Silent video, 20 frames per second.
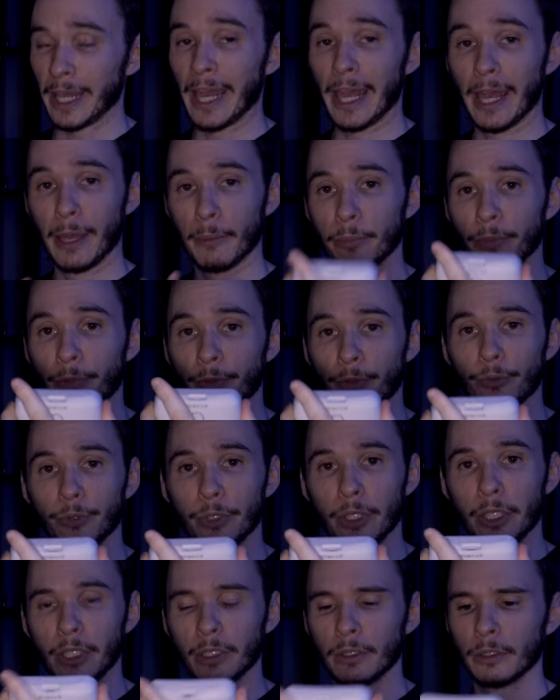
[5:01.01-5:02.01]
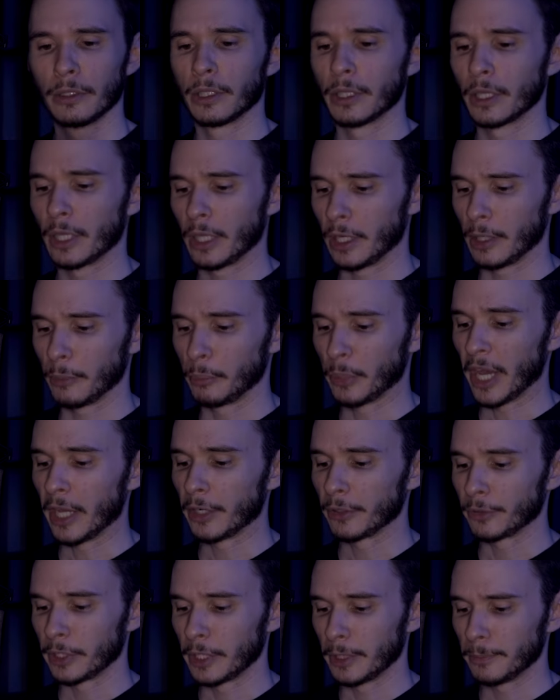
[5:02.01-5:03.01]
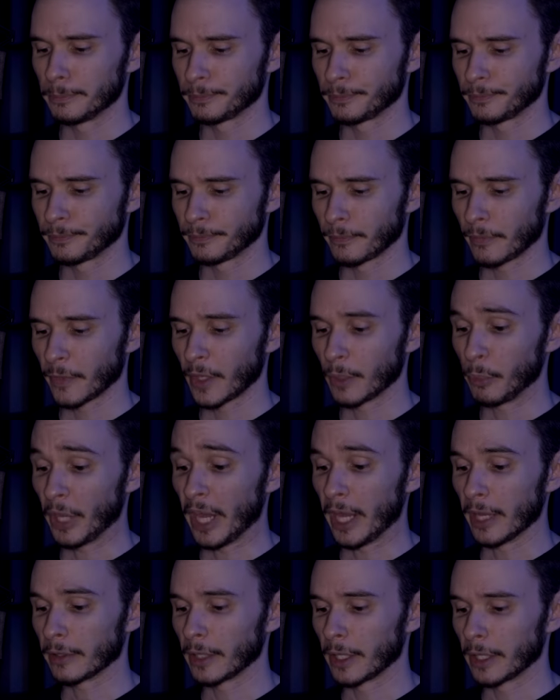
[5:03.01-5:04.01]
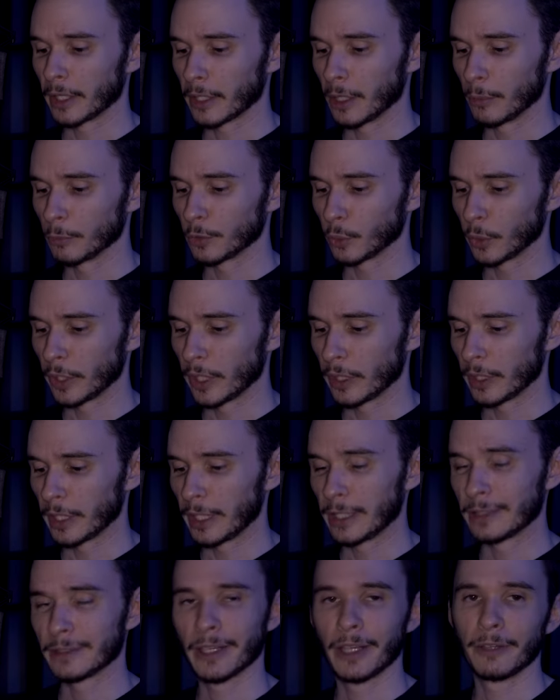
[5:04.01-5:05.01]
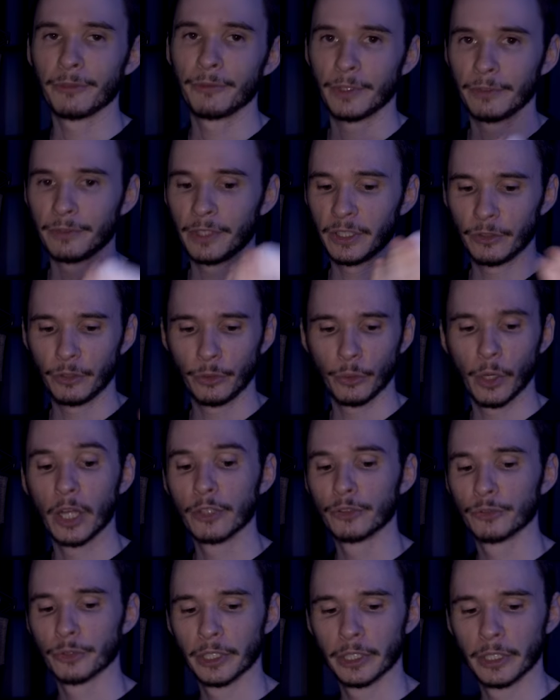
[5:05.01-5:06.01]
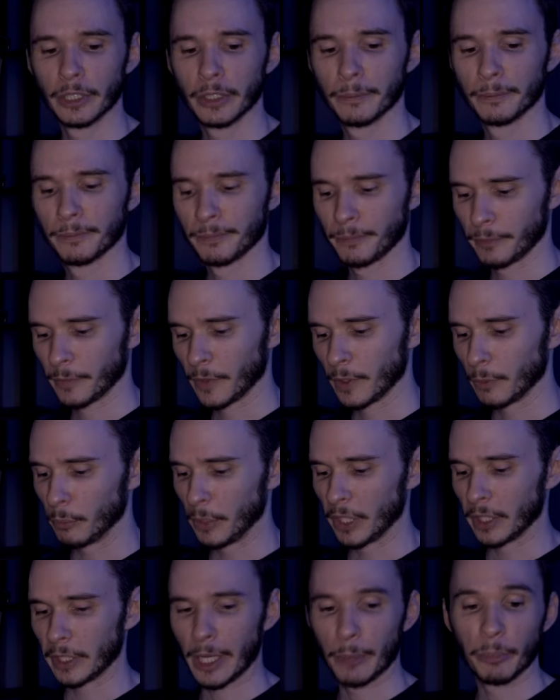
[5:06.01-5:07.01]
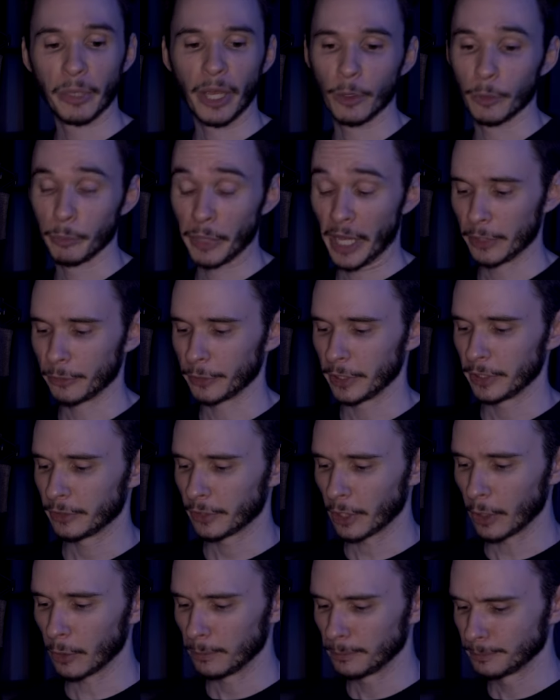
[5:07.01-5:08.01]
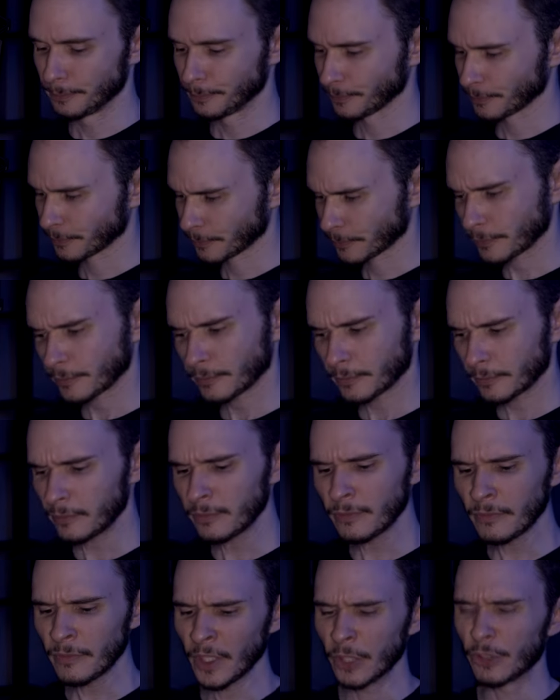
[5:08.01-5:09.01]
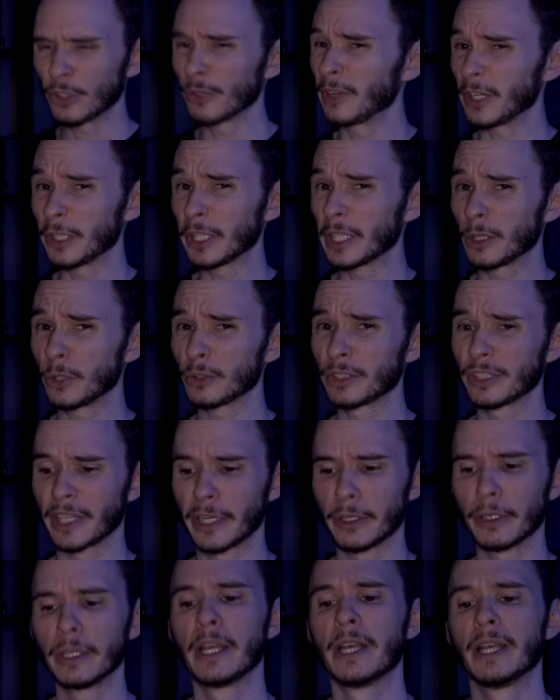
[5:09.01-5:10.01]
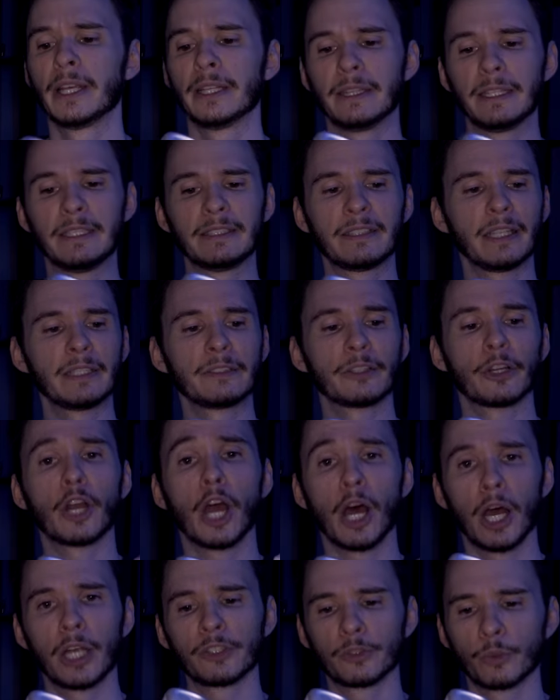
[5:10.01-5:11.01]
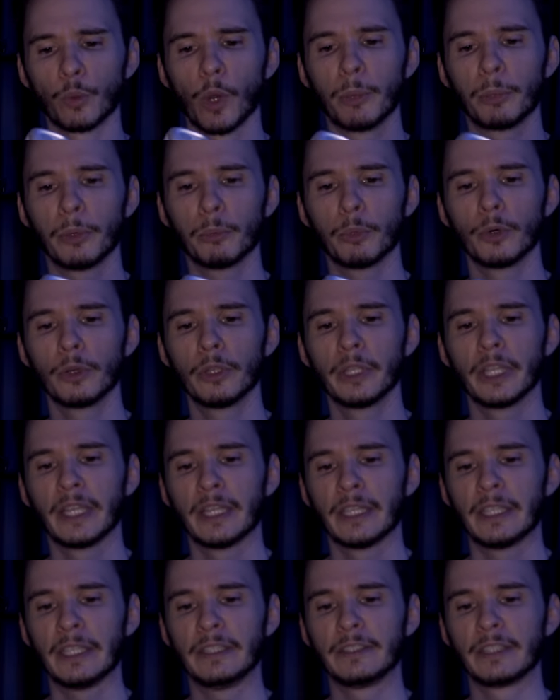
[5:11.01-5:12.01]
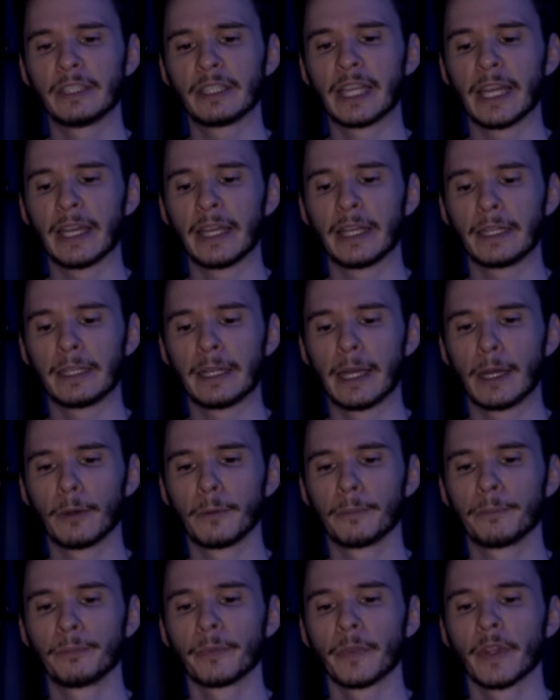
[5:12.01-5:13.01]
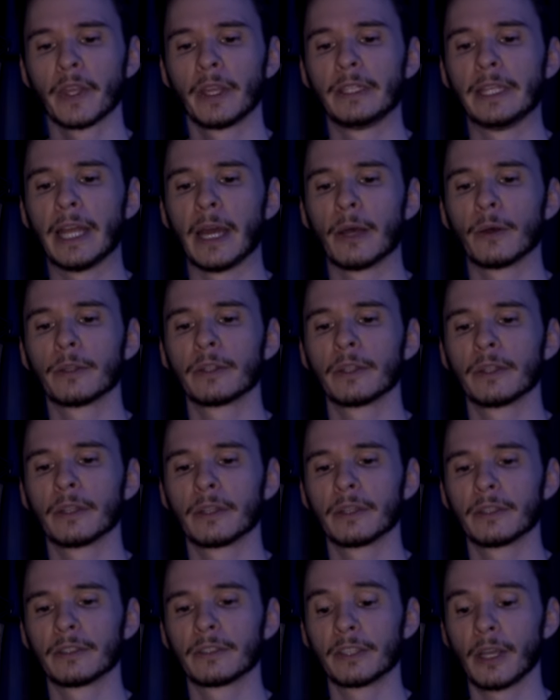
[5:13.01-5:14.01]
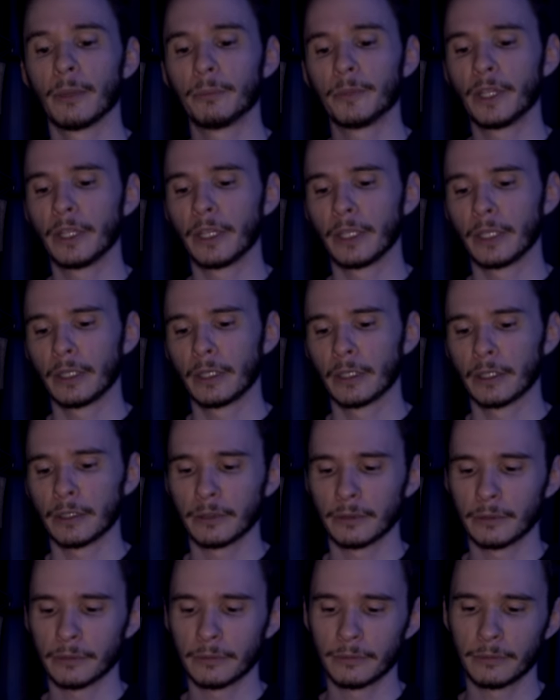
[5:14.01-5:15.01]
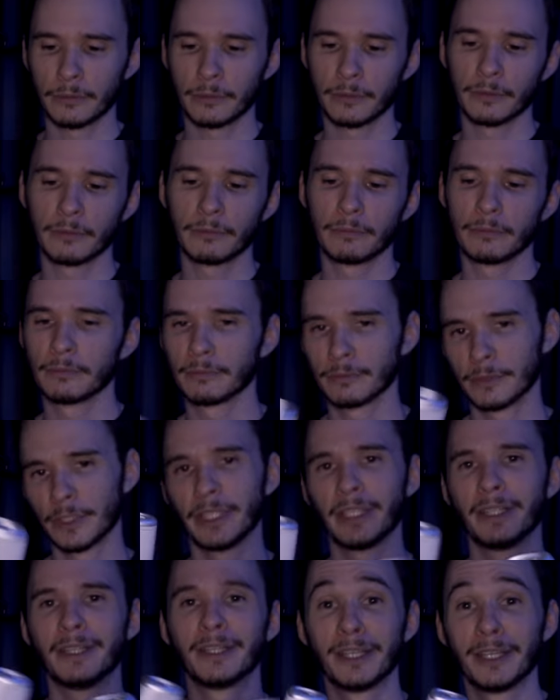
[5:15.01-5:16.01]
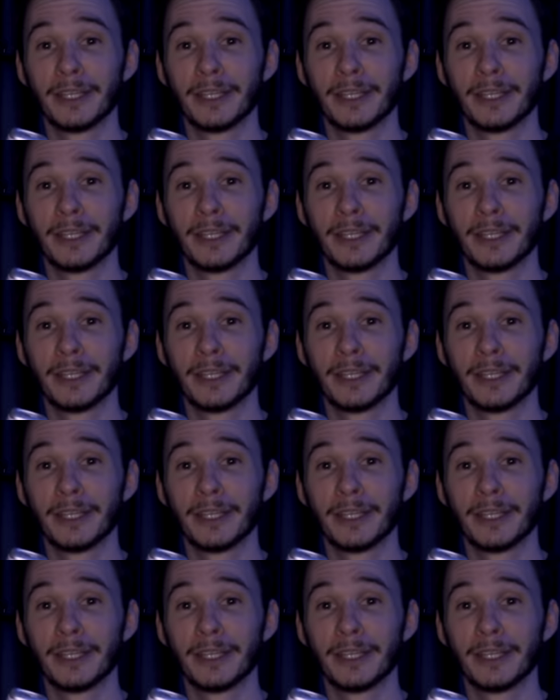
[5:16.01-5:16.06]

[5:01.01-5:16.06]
M3 uh, battery pack that it comes with, it's a 5200 milliamp hour battery. So so very close there. These things are hot swappable, easy to get in and out. Now, something, see,